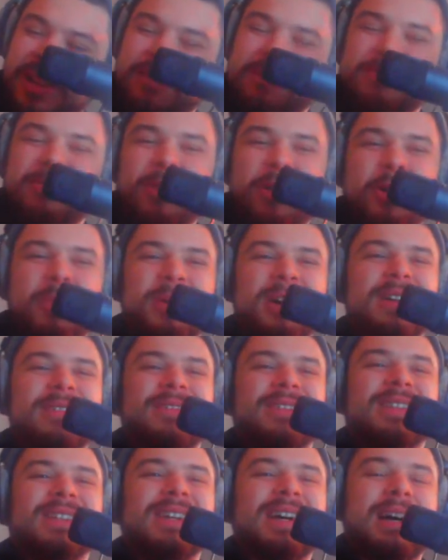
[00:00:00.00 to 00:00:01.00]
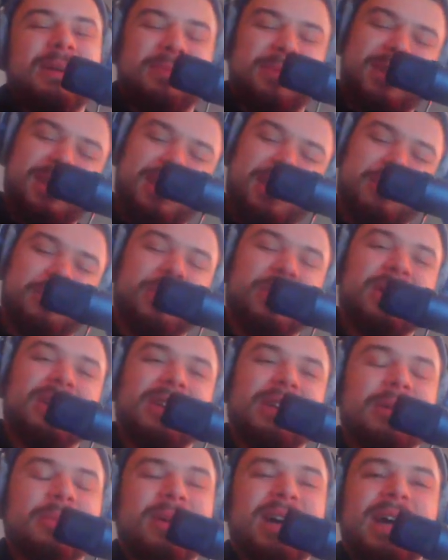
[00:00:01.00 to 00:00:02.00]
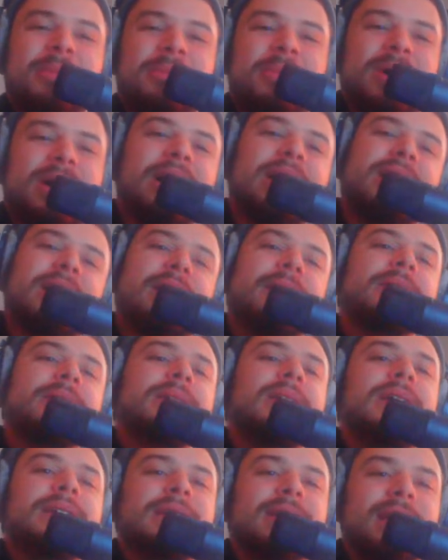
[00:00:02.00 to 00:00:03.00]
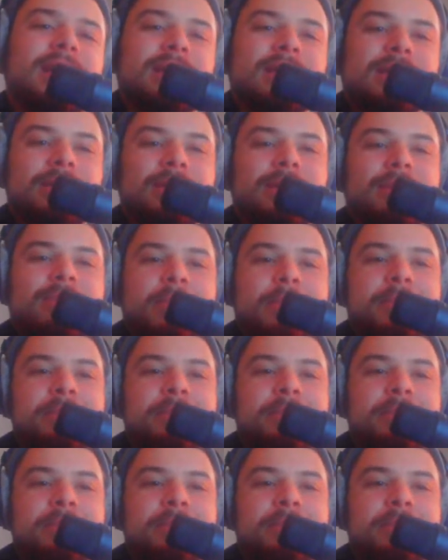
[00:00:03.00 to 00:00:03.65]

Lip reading: the foam off the top, then you put it in your back pocket. That's how you do it.